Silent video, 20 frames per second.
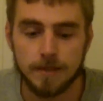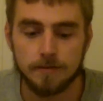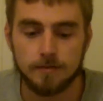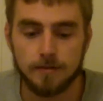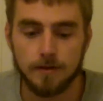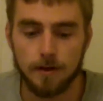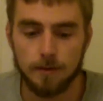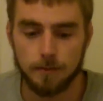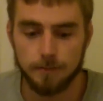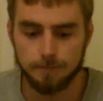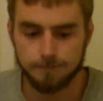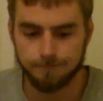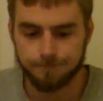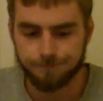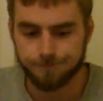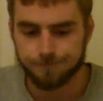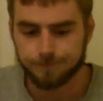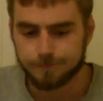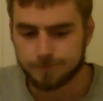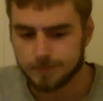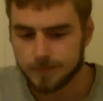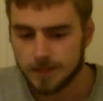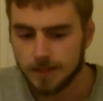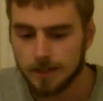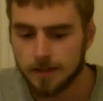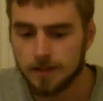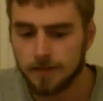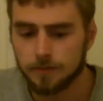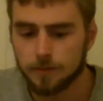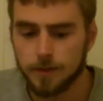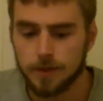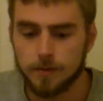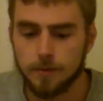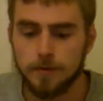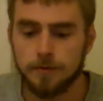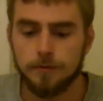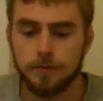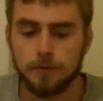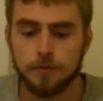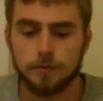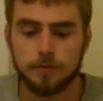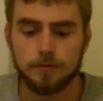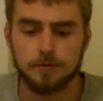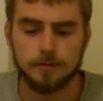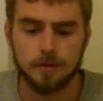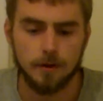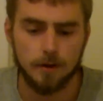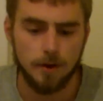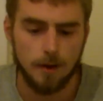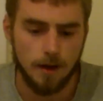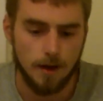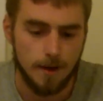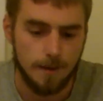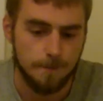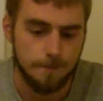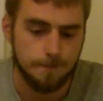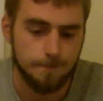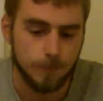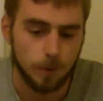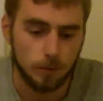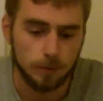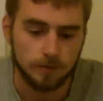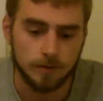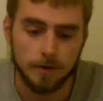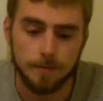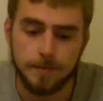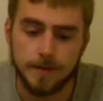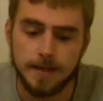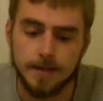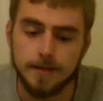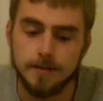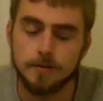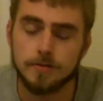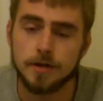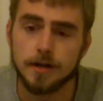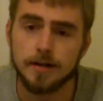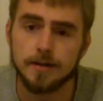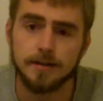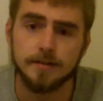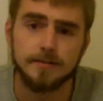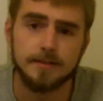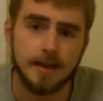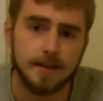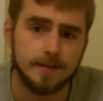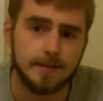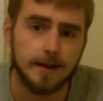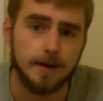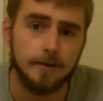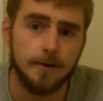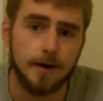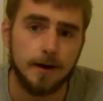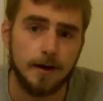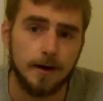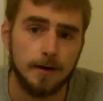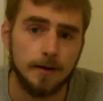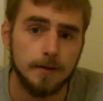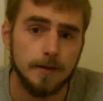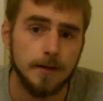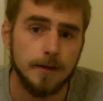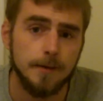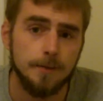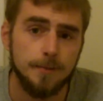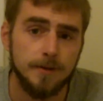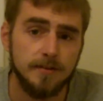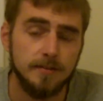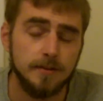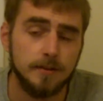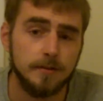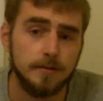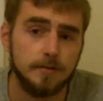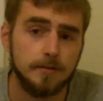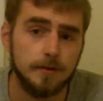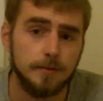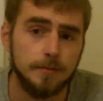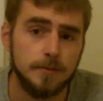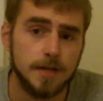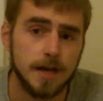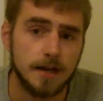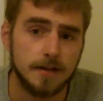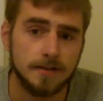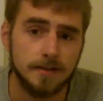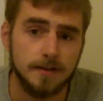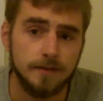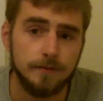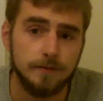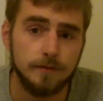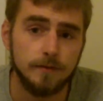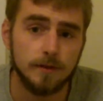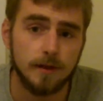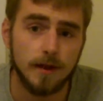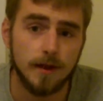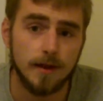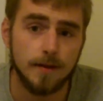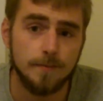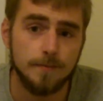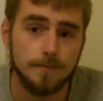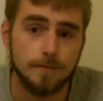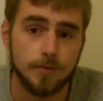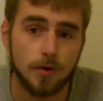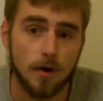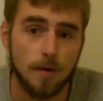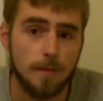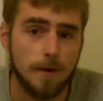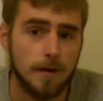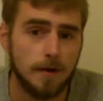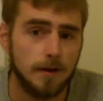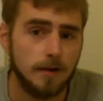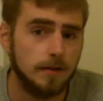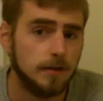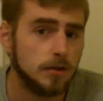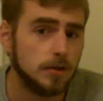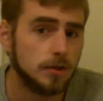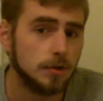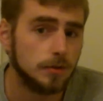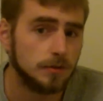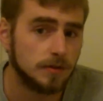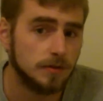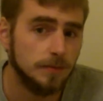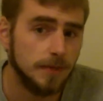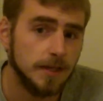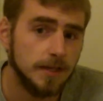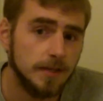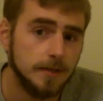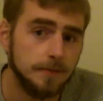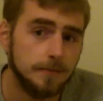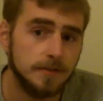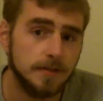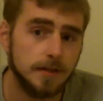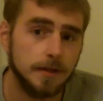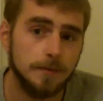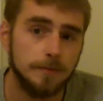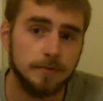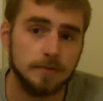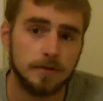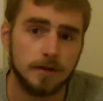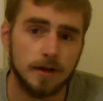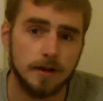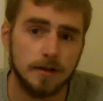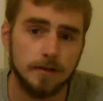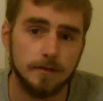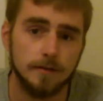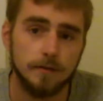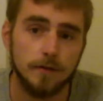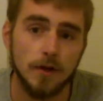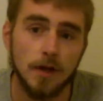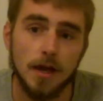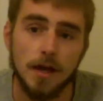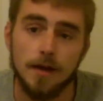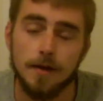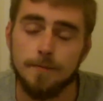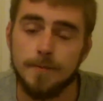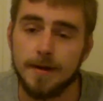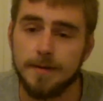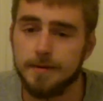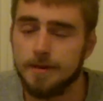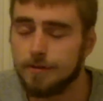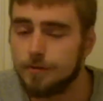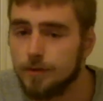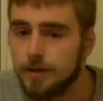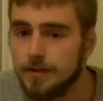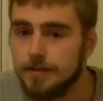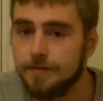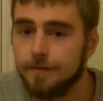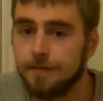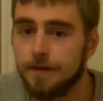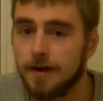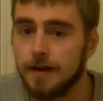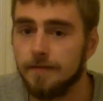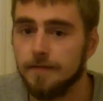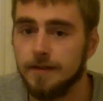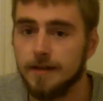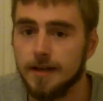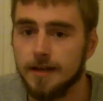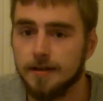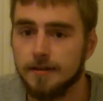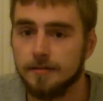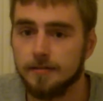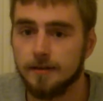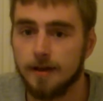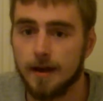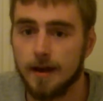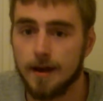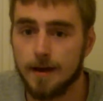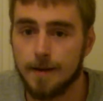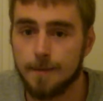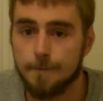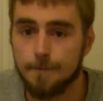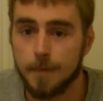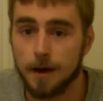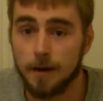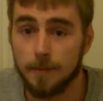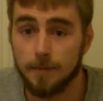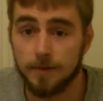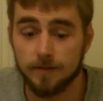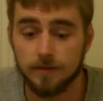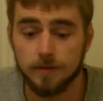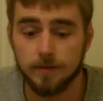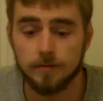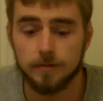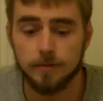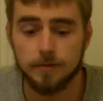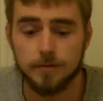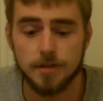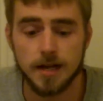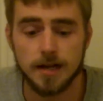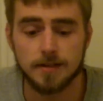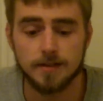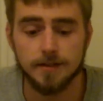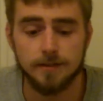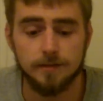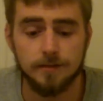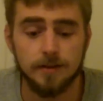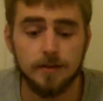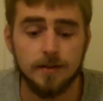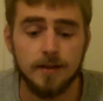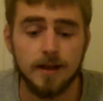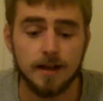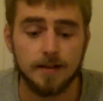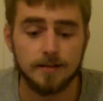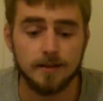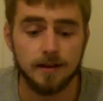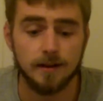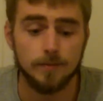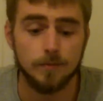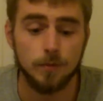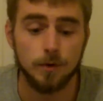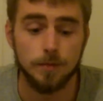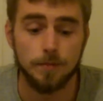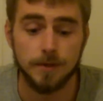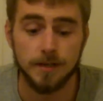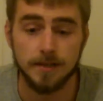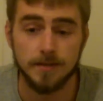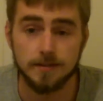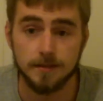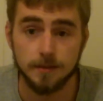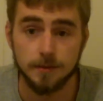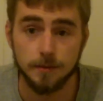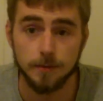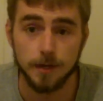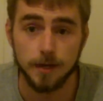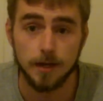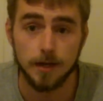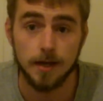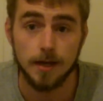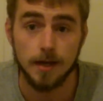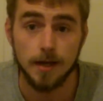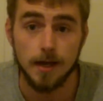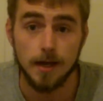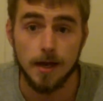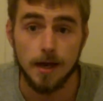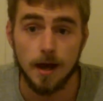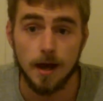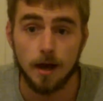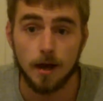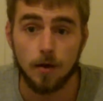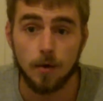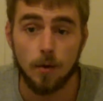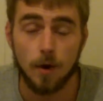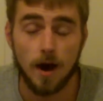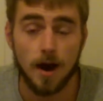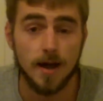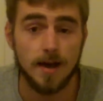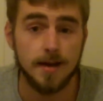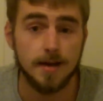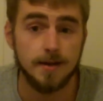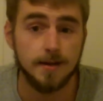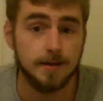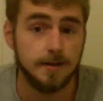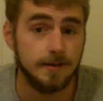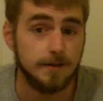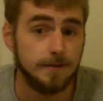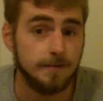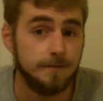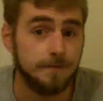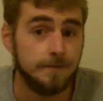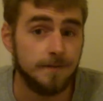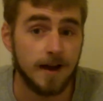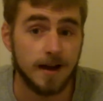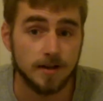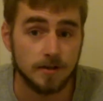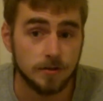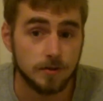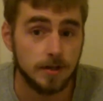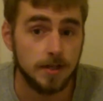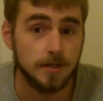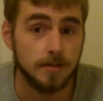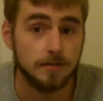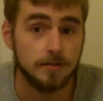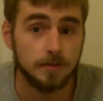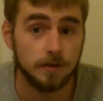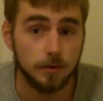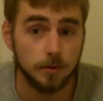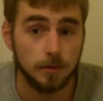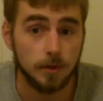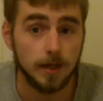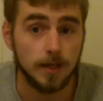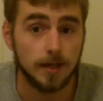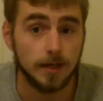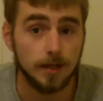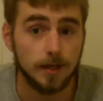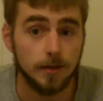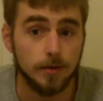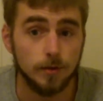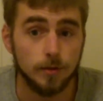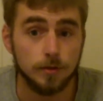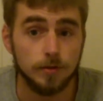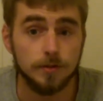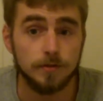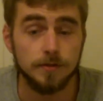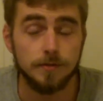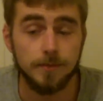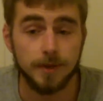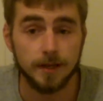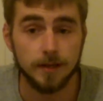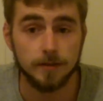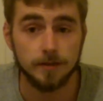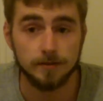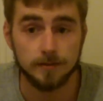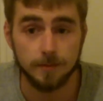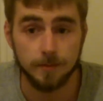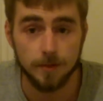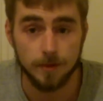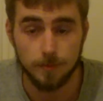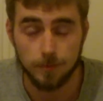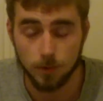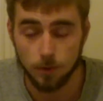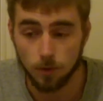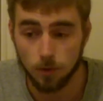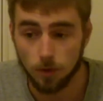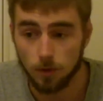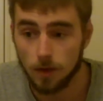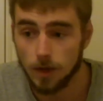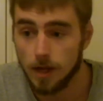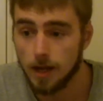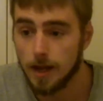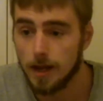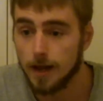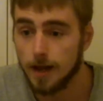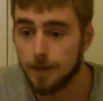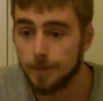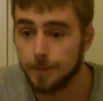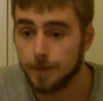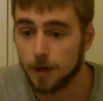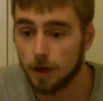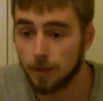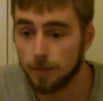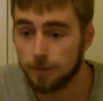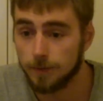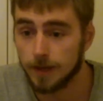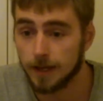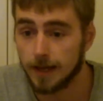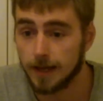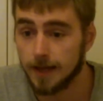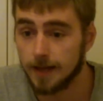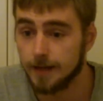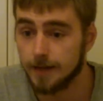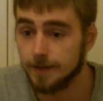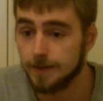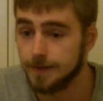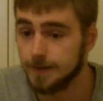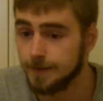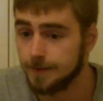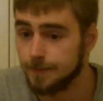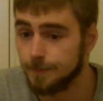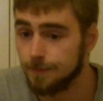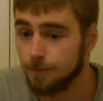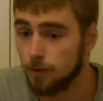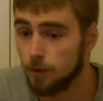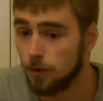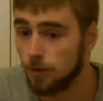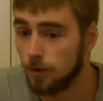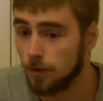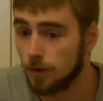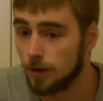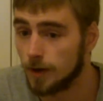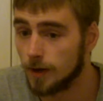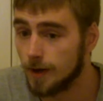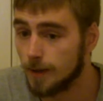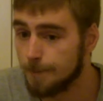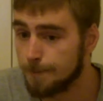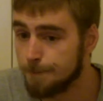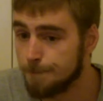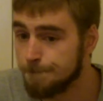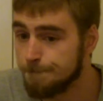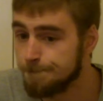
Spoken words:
So this week we've also been trying to set out our business objectives, primarily the short to medium terms, kind of maybe 3 to 5 years. Our business objectives in that time would be to acquire a factory and tooling in order to build some of the more complicated and more